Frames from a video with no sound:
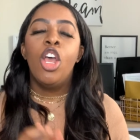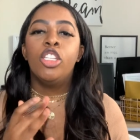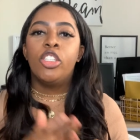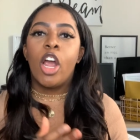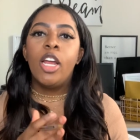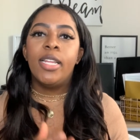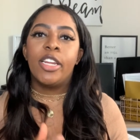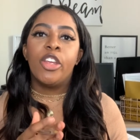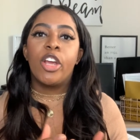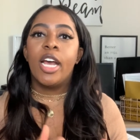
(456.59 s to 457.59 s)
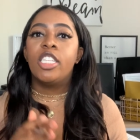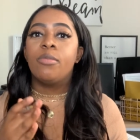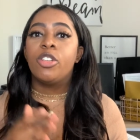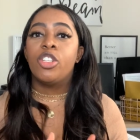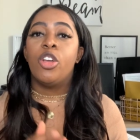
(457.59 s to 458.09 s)
start letting your
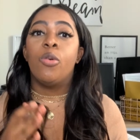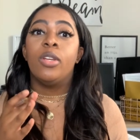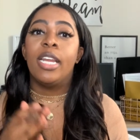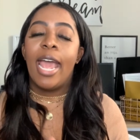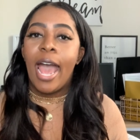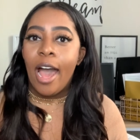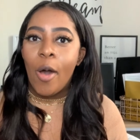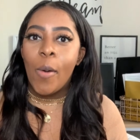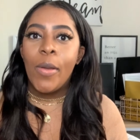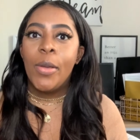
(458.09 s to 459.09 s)
customers know now.